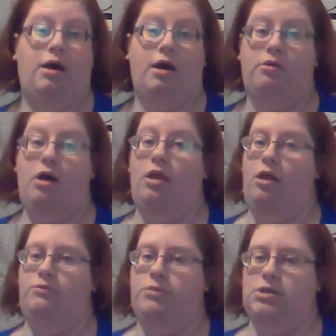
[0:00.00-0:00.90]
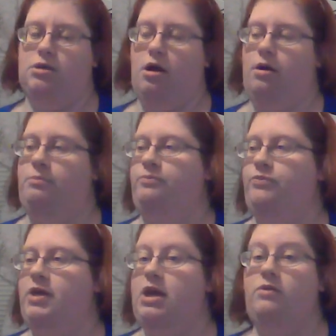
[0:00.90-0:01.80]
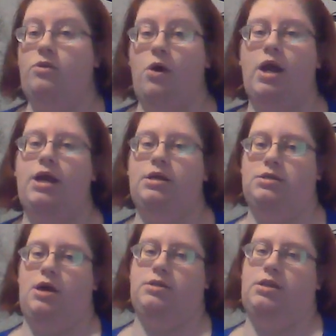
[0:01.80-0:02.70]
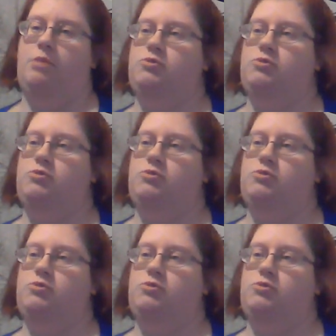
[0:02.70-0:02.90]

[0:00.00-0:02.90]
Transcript: I love Mysticon, even though I get exhausted.